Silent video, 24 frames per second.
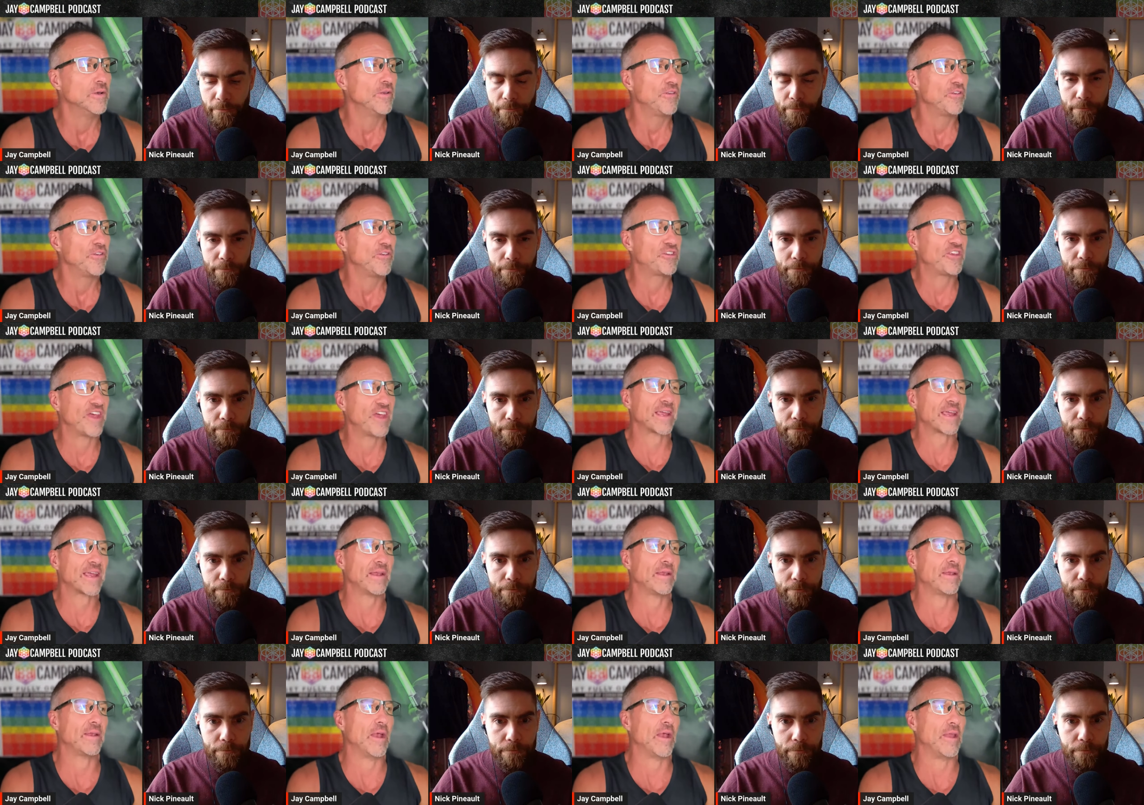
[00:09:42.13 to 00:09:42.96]

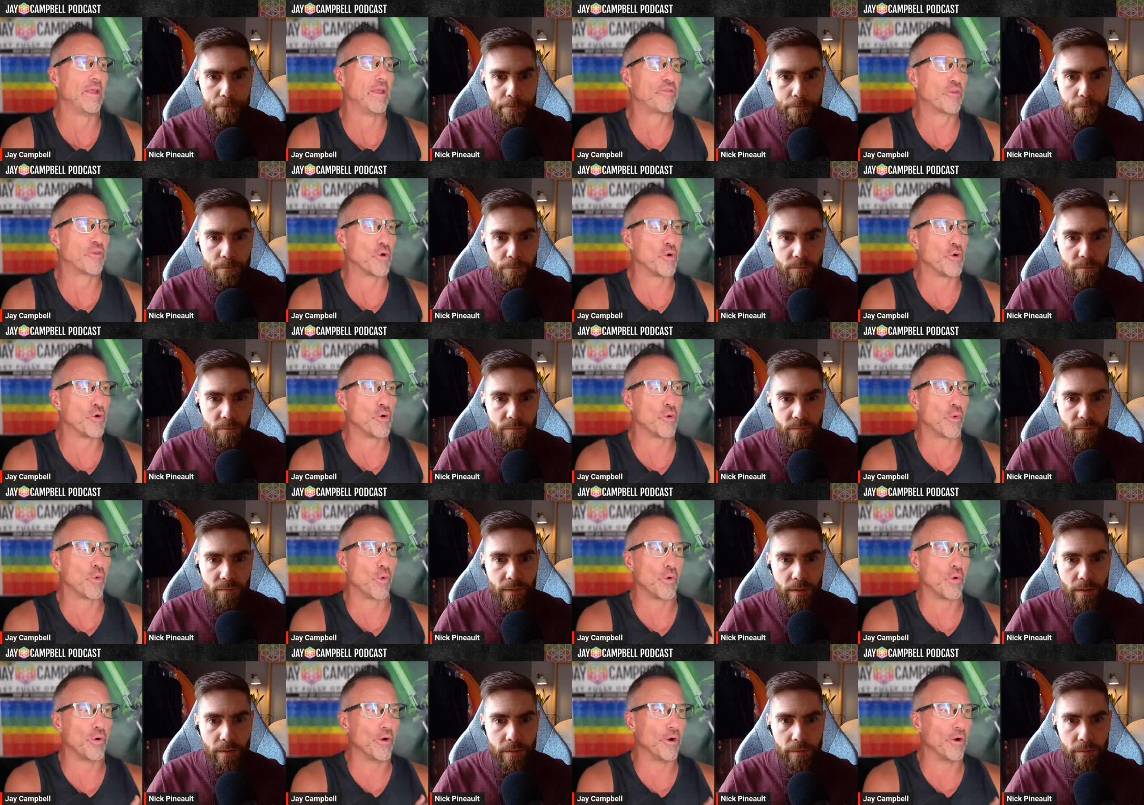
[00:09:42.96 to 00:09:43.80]
Speaker 1: second and third
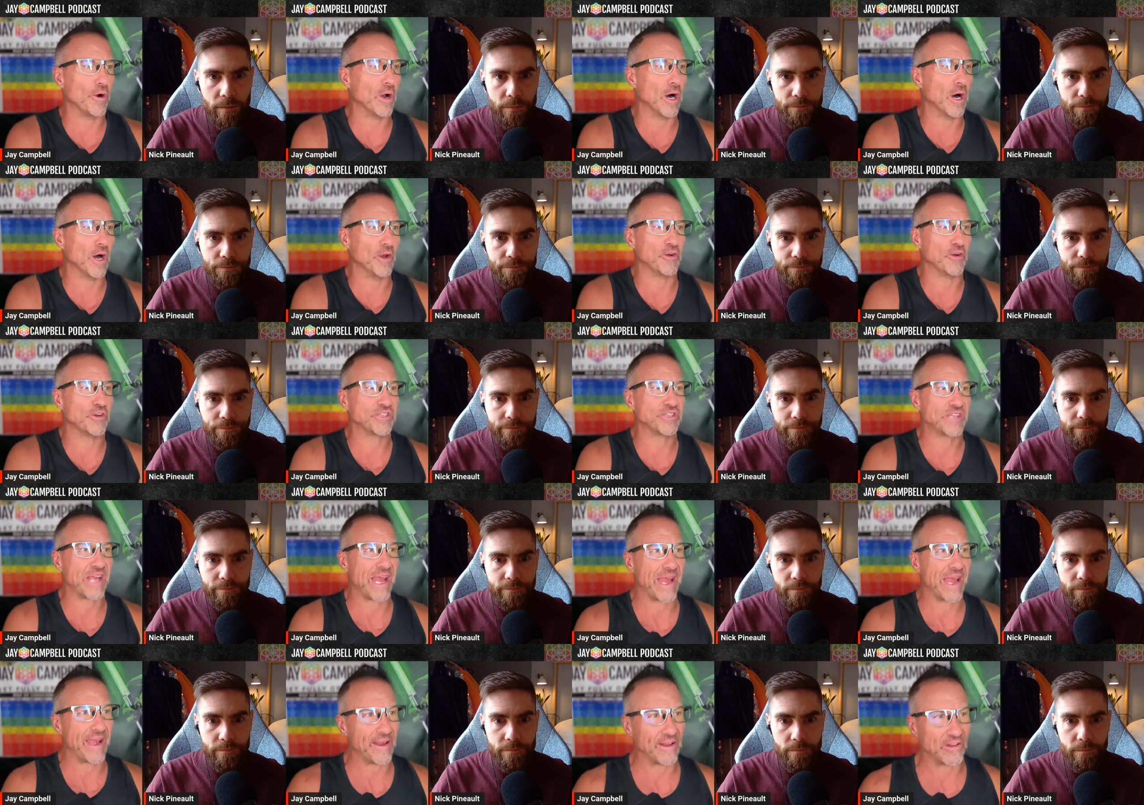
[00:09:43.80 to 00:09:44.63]
order
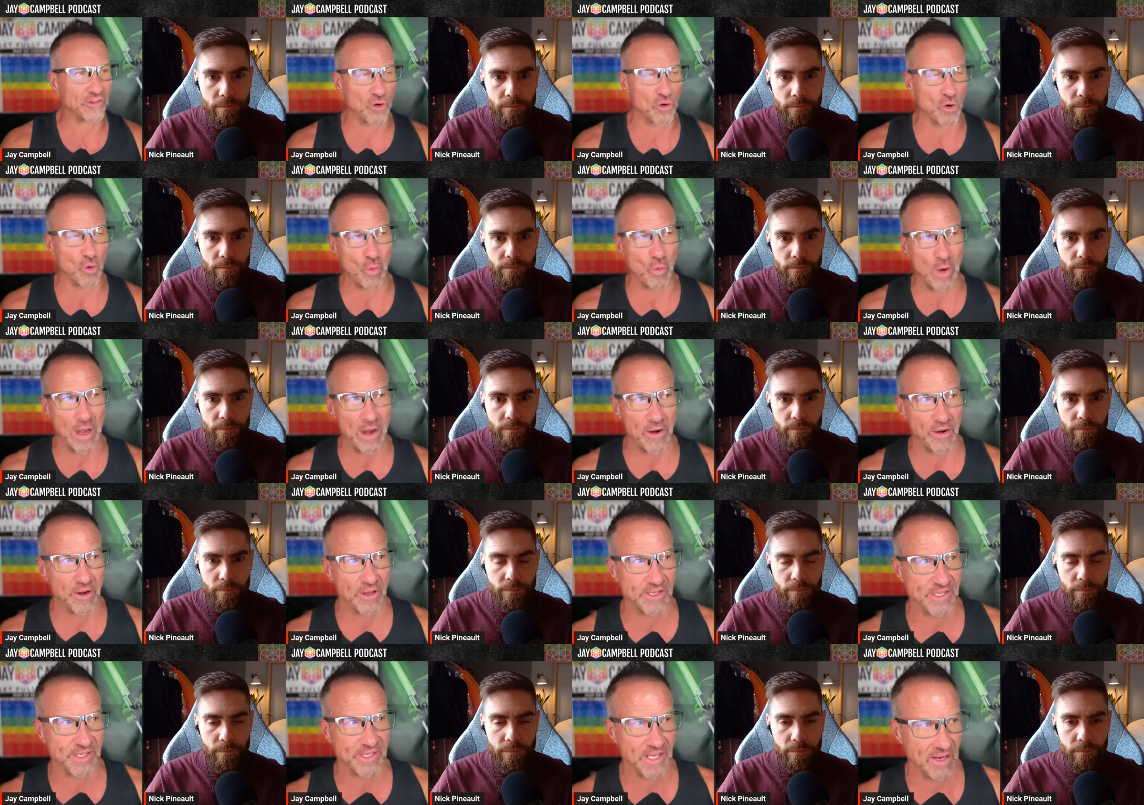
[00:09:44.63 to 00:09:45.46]
understandings or
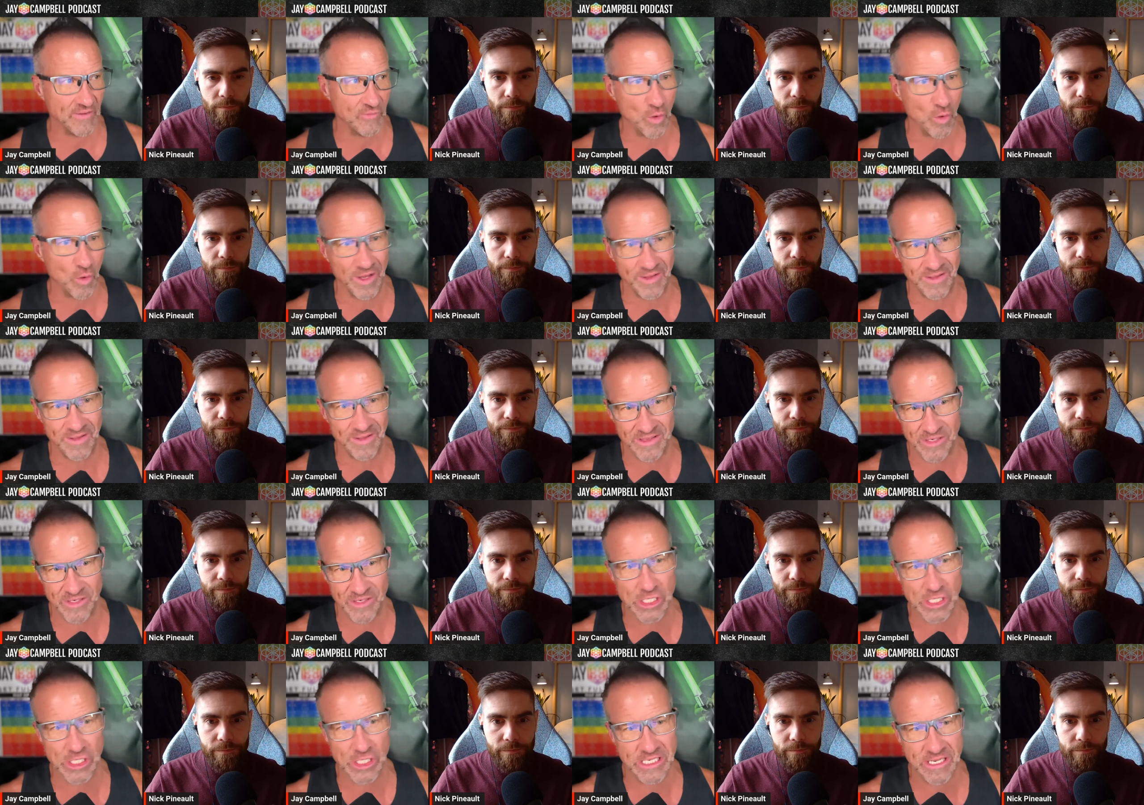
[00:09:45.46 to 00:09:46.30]
awareness of what
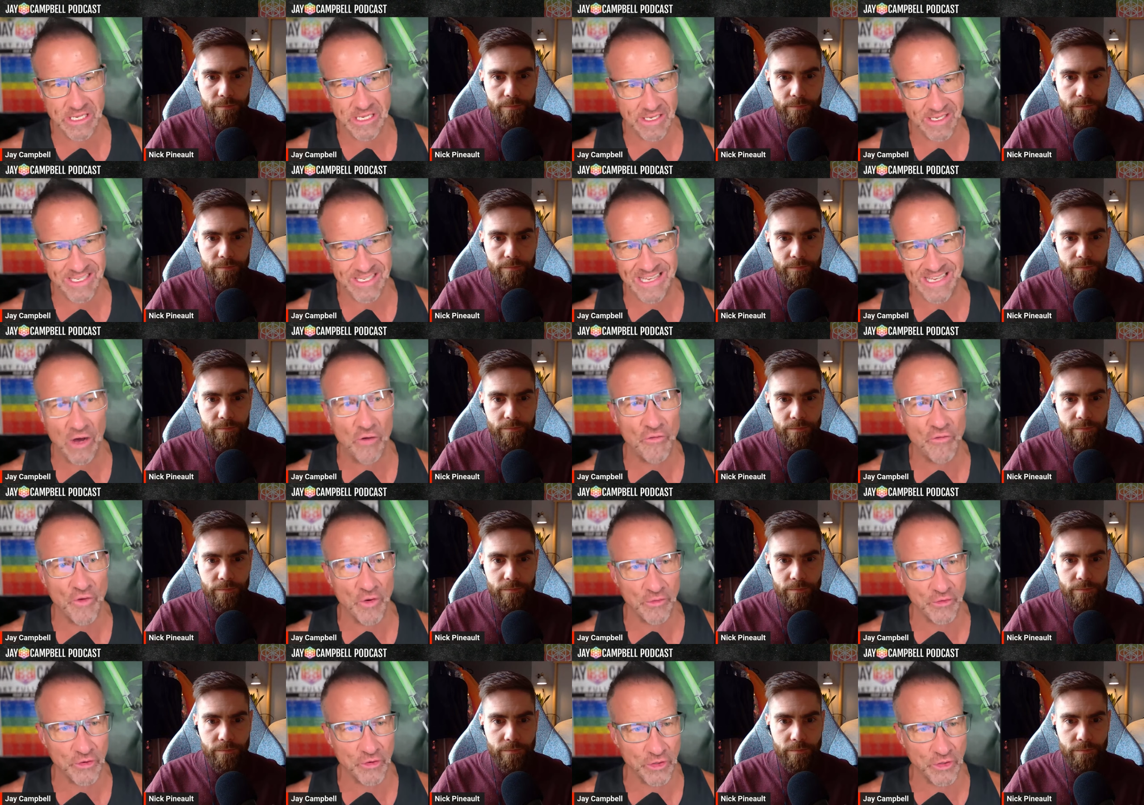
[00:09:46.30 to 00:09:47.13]
just cell
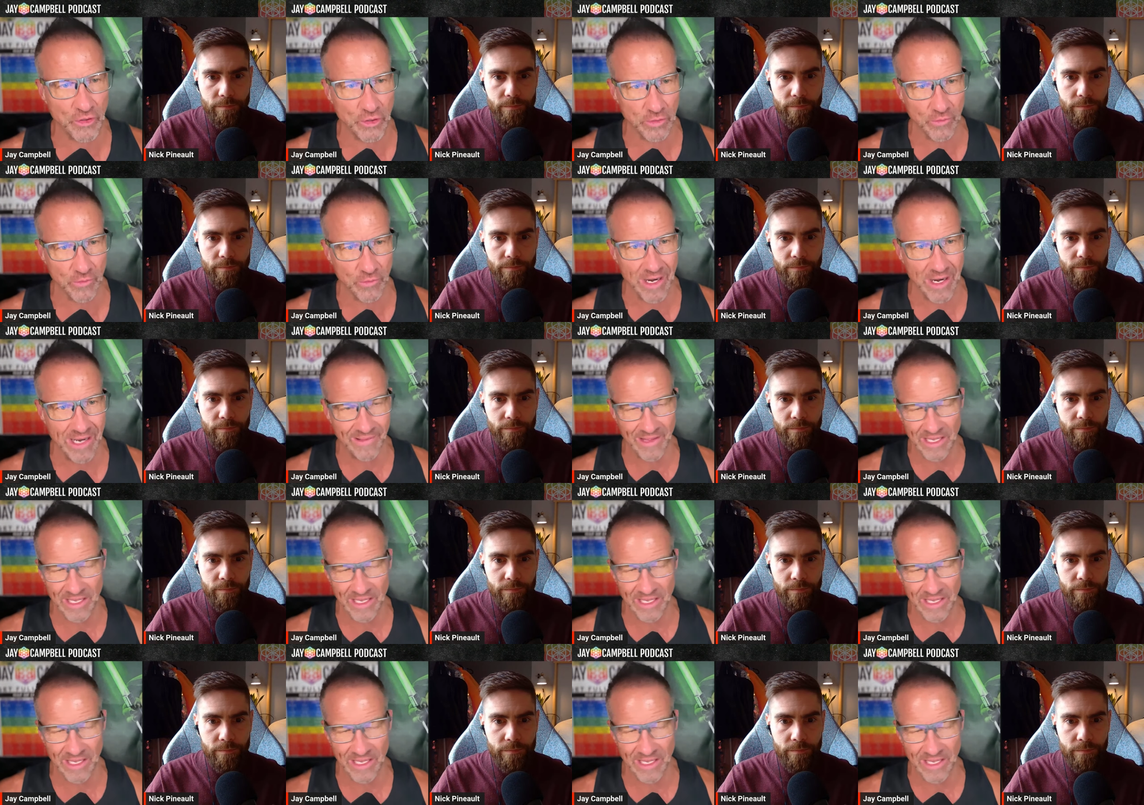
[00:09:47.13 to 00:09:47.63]
phones are doing, right?